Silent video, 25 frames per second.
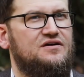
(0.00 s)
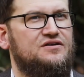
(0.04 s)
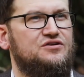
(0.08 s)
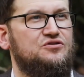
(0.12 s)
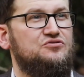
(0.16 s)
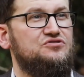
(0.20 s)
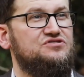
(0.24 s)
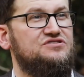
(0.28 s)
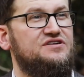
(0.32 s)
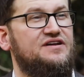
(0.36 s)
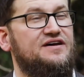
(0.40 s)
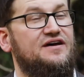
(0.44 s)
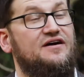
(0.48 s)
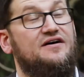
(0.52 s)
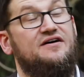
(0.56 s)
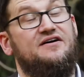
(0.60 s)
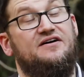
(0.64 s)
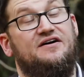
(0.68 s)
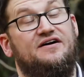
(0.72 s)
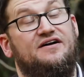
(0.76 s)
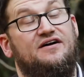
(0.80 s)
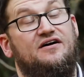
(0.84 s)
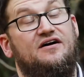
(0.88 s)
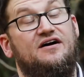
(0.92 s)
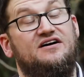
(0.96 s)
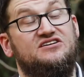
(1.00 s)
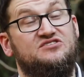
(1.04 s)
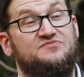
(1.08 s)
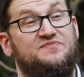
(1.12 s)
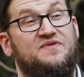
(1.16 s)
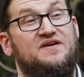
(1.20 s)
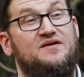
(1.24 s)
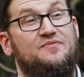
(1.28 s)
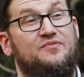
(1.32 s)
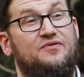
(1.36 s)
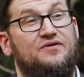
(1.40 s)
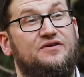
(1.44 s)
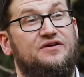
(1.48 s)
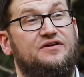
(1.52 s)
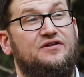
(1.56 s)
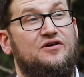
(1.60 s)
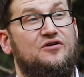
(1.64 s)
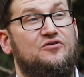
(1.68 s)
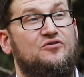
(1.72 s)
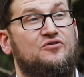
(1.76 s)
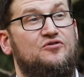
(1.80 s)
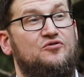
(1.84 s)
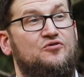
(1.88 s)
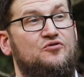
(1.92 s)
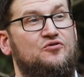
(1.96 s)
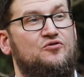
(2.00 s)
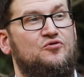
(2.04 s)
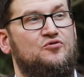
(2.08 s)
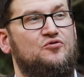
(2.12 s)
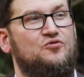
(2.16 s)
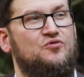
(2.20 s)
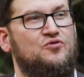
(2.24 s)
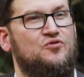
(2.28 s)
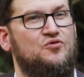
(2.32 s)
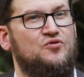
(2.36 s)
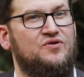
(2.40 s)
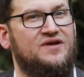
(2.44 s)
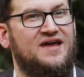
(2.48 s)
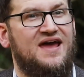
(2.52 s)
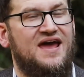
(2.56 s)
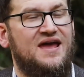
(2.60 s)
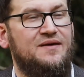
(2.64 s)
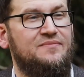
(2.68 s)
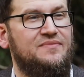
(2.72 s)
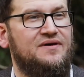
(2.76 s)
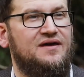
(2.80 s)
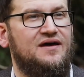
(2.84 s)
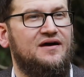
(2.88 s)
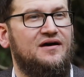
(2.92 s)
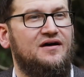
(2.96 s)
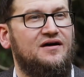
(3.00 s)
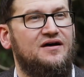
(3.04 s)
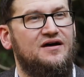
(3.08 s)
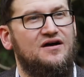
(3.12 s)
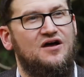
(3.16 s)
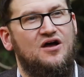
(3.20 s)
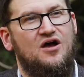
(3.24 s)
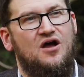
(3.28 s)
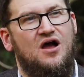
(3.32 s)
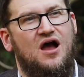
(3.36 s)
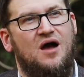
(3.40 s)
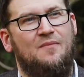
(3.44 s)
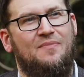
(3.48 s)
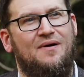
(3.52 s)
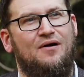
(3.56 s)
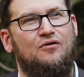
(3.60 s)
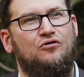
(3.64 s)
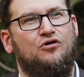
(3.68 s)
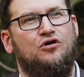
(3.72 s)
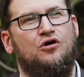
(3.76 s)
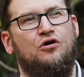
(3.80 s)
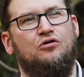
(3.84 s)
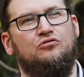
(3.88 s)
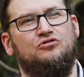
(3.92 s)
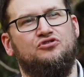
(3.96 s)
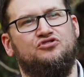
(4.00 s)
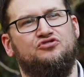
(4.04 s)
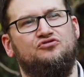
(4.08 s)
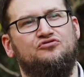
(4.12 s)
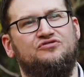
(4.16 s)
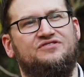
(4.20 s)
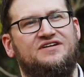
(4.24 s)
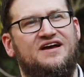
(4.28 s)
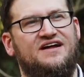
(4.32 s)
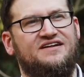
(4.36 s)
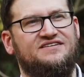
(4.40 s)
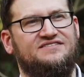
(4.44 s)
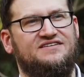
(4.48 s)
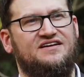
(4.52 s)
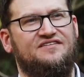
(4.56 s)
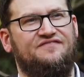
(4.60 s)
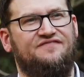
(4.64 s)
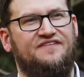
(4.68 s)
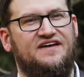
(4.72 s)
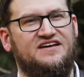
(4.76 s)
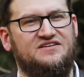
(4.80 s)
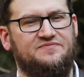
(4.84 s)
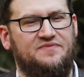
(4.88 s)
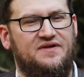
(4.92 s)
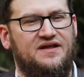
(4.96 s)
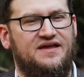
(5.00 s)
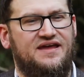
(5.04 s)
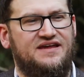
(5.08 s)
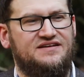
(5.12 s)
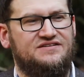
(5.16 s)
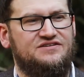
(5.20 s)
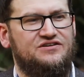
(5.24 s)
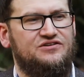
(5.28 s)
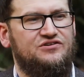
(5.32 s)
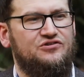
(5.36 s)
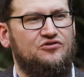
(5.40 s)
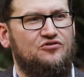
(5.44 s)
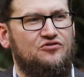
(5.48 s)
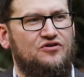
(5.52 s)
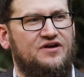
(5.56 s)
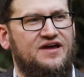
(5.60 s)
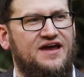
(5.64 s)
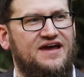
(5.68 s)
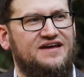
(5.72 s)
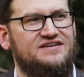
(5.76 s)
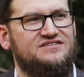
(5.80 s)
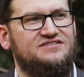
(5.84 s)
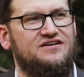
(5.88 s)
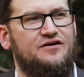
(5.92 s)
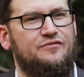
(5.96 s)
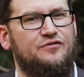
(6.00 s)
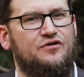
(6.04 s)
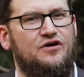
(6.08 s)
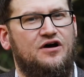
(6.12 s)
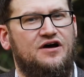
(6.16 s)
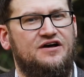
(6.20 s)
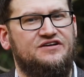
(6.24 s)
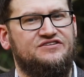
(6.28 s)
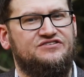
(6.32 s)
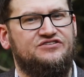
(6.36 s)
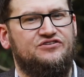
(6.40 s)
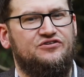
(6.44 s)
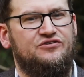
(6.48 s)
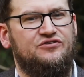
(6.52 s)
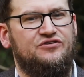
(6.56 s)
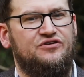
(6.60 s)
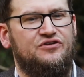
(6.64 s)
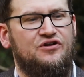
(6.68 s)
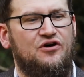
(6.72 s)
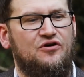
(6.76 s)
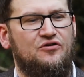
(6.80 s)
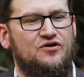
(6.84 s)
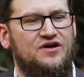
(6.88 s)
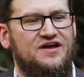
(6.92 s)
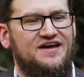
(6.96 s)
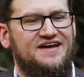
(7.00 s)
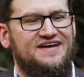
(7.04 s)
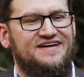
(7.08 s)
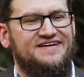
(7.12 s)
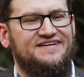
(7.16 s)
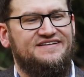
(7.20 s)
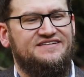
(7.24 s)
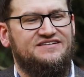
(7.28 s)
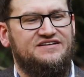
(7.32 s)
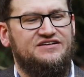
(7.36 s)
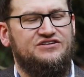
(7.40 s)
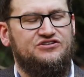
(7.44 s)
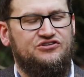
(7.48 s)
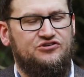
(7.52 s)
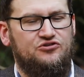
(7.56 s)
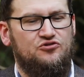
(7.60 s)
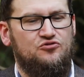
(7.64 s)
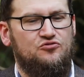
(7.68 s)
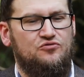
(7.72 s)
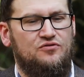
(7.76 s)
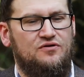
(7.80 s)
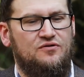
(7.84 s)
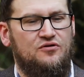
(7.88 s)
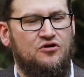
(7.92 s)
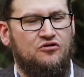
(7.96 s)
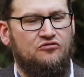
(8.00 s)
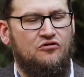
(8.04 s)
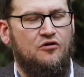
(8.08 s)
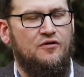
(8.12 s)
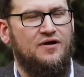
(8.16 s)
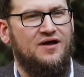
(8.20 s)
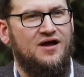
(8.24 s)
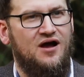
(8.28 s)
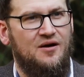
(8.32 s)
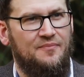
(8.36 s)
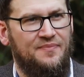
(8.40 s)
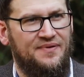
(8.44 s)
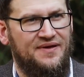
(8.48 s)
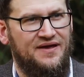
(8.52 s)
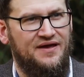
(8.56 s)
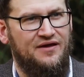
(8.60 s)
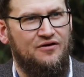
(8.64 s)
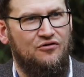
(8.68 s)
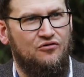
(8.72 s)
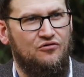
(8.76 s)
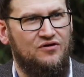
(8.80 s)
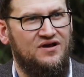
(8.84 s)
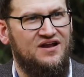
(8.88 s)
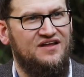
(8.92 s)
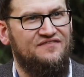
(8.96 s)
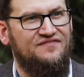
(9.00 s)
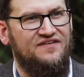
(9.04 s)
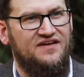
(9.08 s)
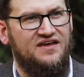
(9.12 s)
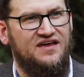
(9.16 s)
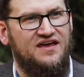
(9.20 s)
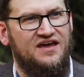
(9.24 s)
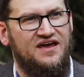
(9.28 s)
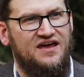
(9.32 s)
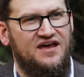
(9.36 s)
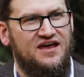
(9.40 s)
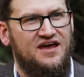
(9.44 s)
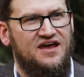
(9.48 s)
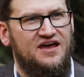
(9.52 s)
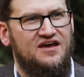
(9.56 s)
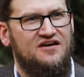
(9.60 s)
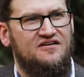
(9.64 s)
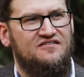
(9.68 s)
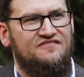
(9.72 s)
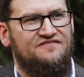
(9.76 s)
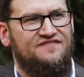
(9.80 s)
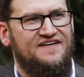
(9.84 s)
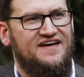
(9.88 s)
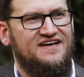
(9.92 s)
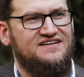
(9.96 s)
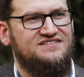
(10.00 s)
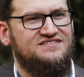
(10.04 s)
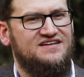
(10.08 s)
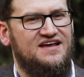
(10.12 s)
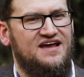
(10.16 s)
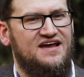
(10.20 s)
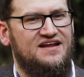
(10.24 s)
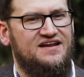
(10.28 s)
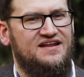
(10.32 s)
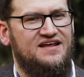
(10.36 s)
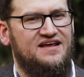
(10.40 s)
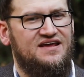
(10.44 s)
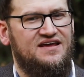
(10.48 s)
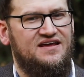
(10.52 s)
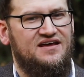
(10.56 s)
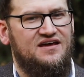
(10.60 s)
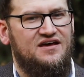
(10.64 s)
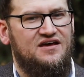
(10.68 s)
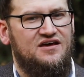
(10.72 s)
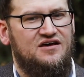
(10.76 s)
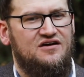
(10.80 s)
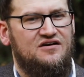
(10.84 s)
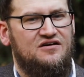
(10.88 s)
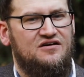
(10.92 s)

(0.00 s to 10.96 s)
Usually I ask people, who came here about cultural challenges they face, but I guess in your case I would ask you, did you, growing up here or living here, face any